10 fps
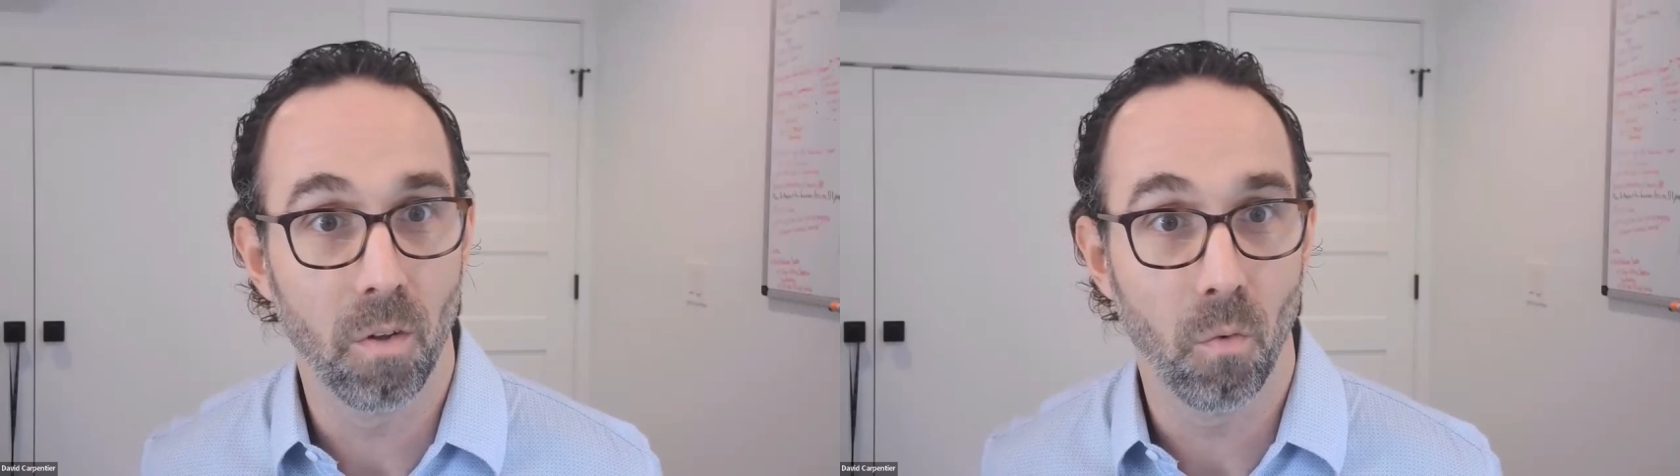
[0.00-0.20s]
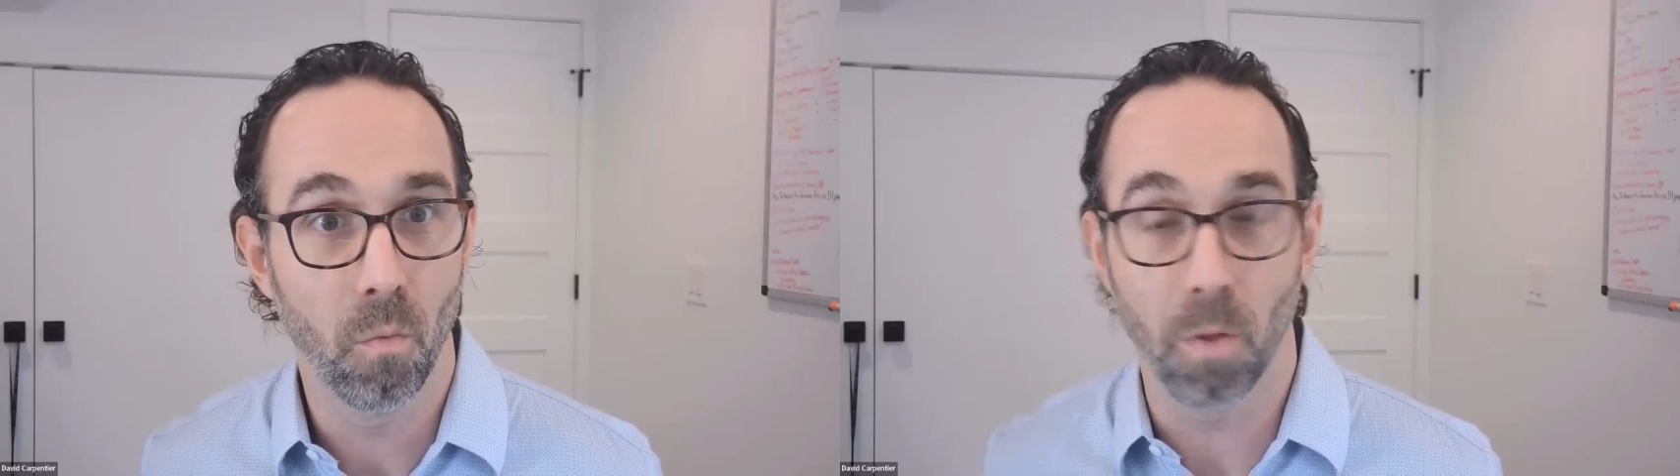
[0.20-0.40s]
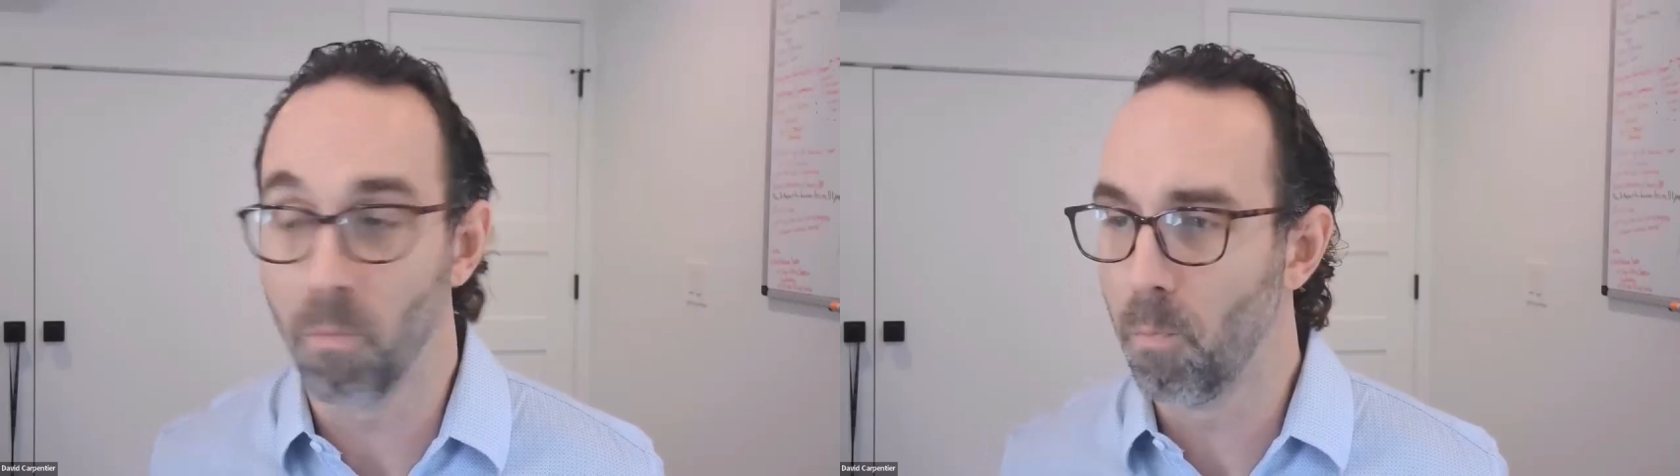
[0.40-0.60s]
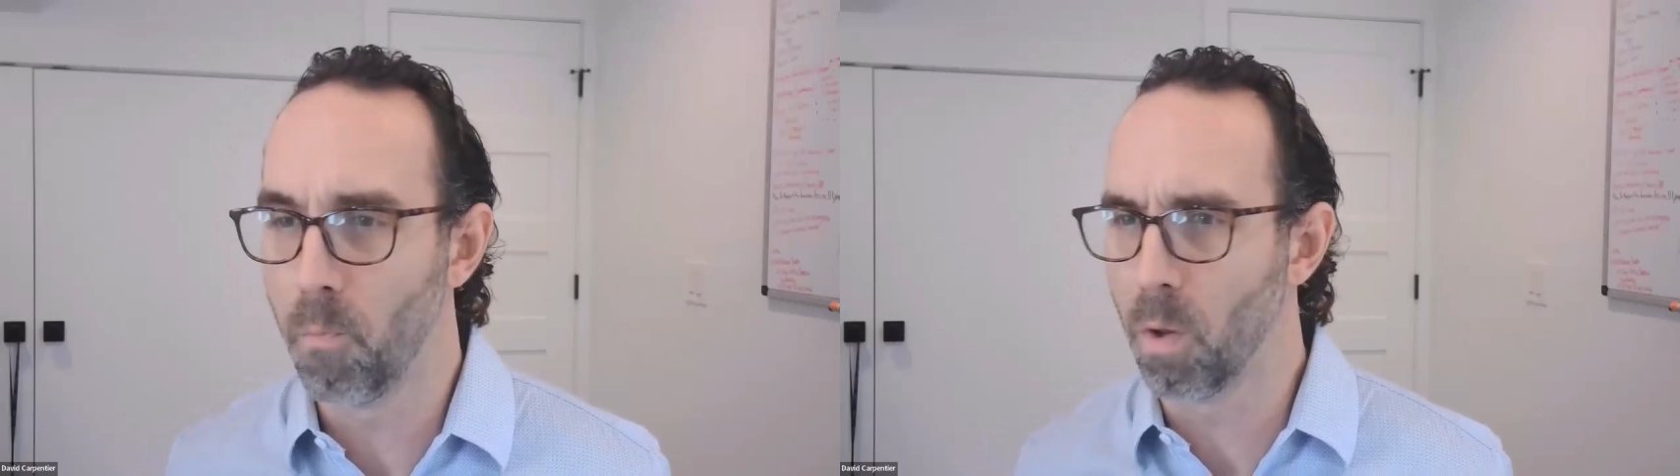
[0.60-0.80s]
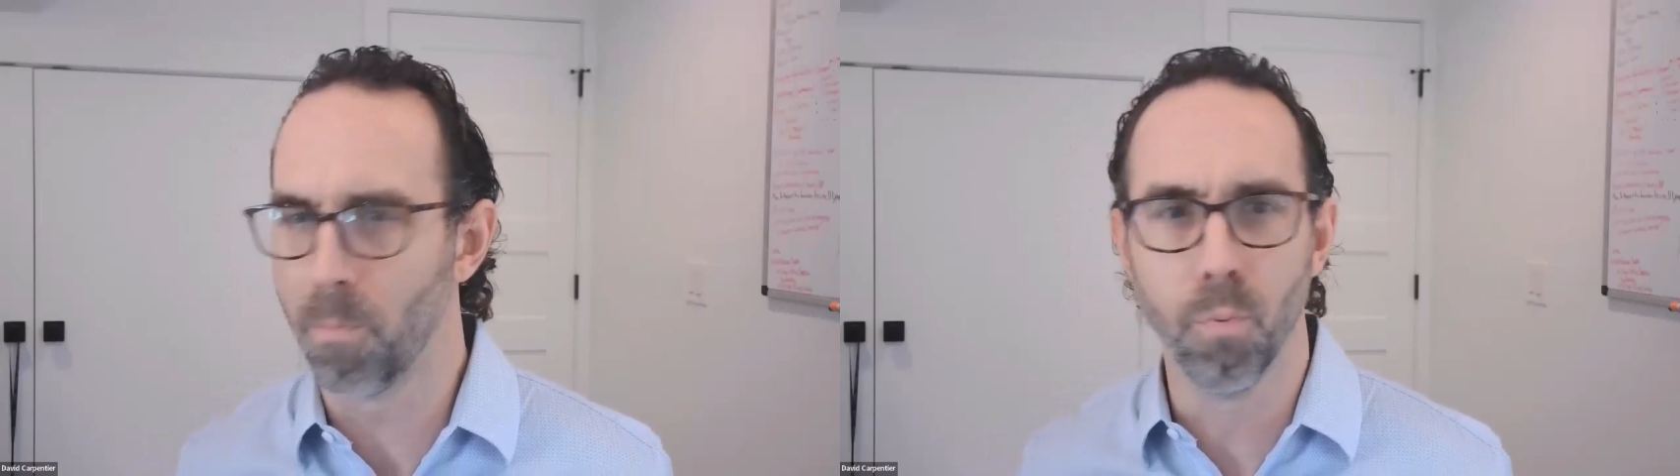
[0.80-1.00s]
with
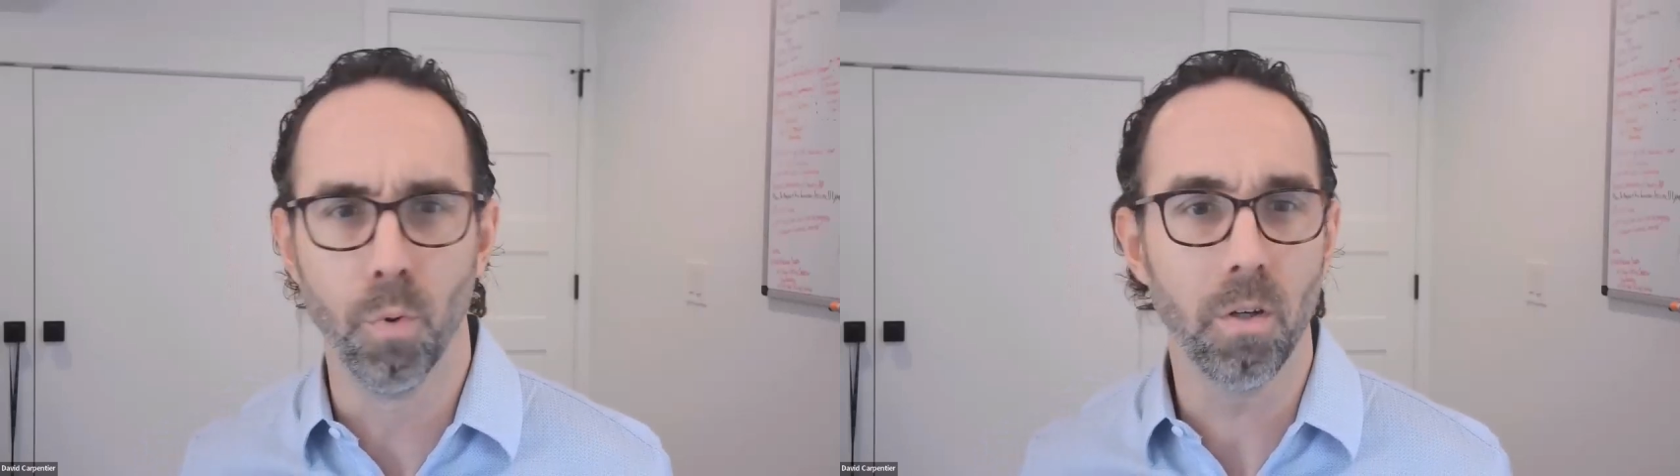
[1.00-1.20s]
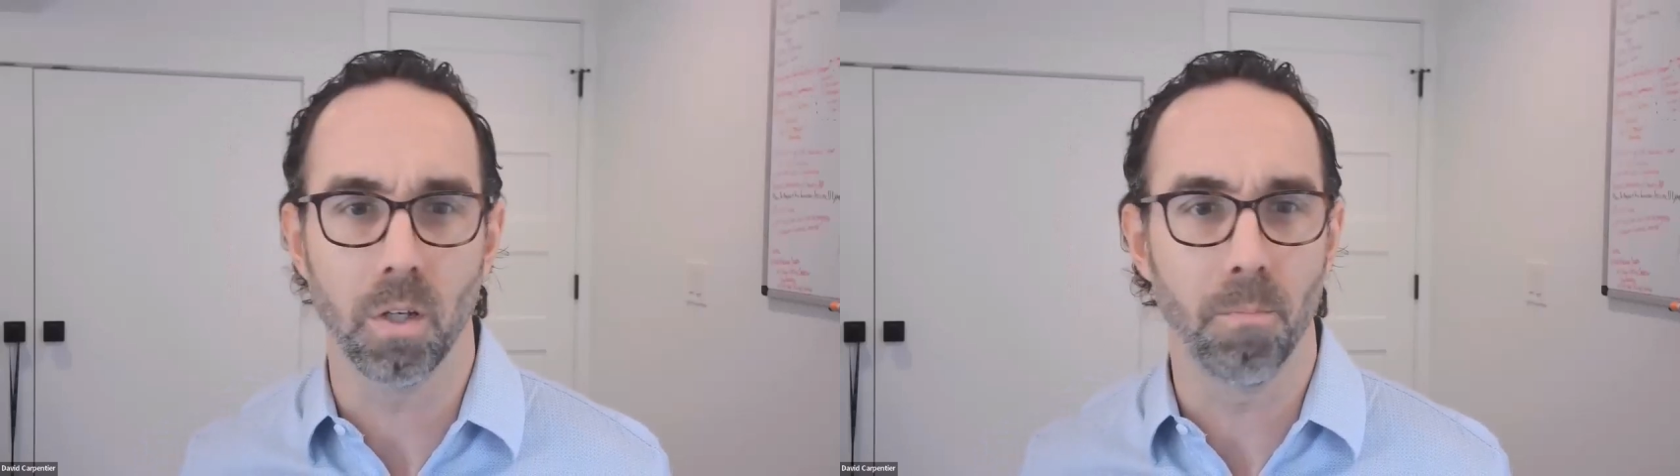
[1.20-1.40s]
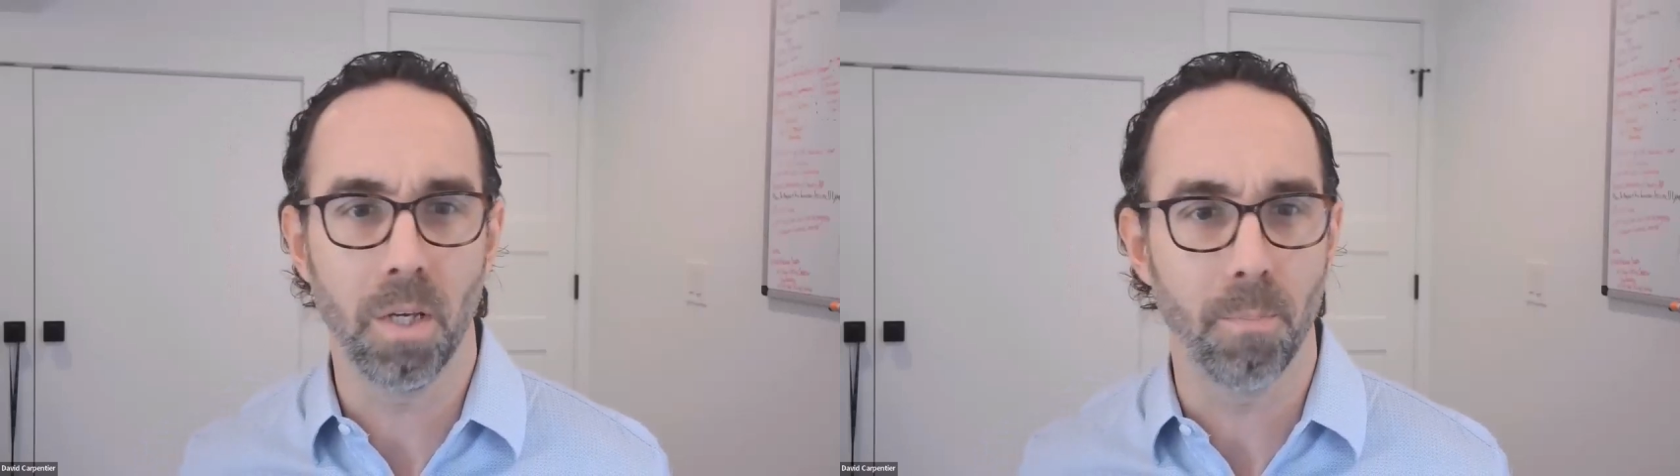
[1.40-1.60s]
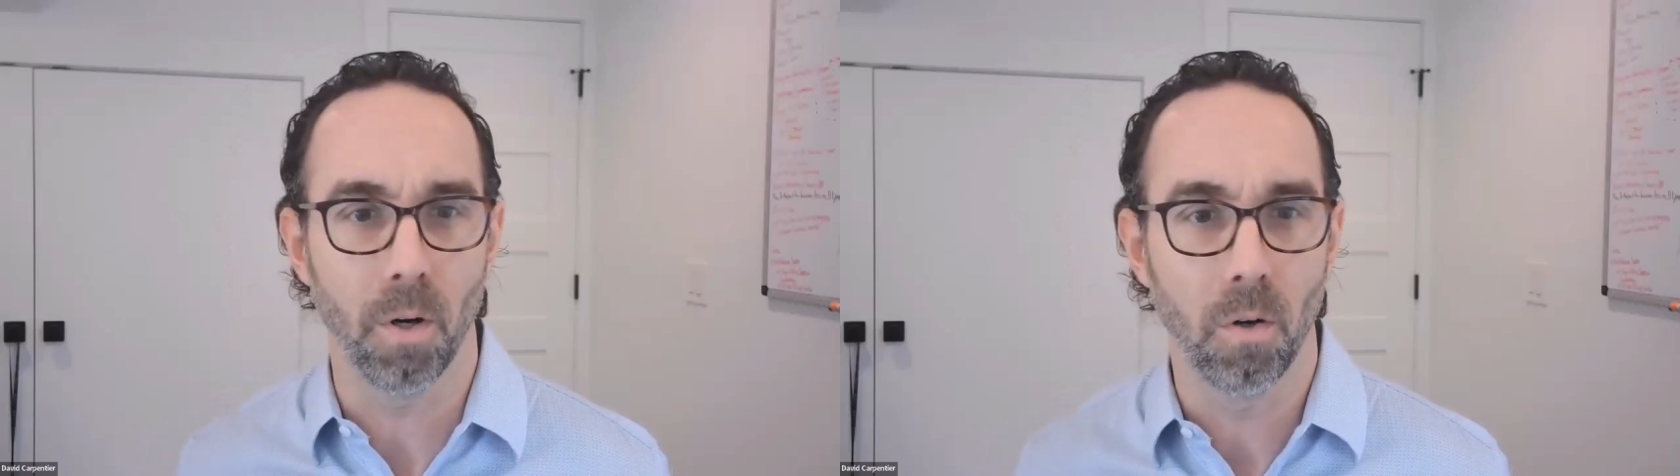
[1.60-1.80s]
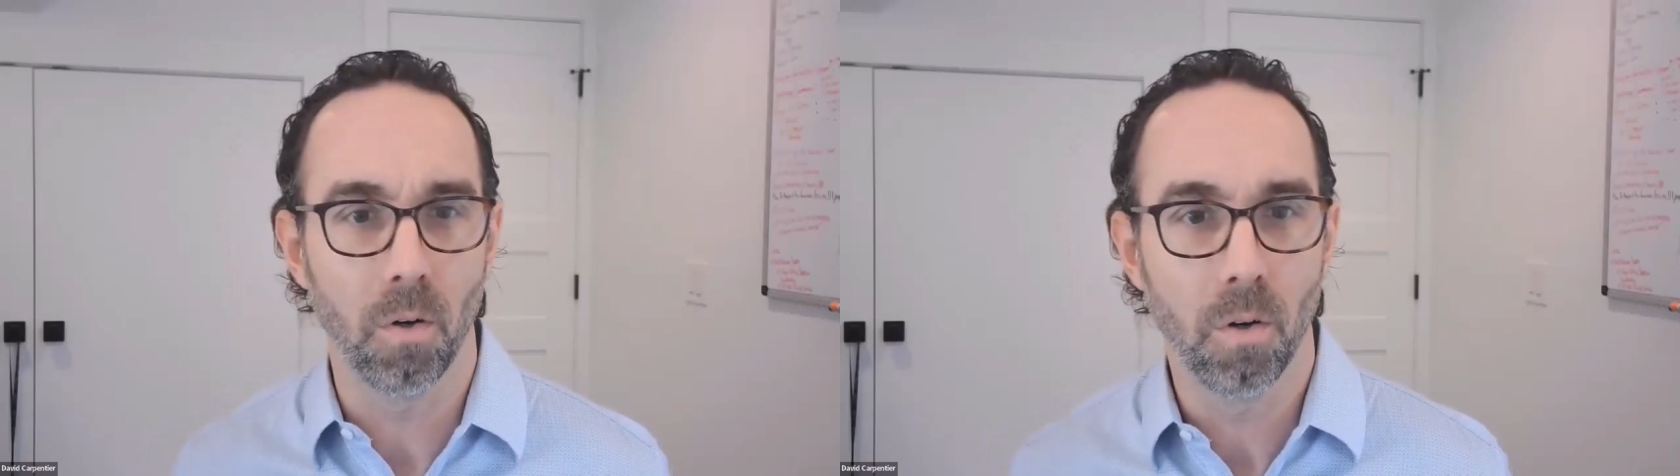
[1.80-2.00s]
brilliant people.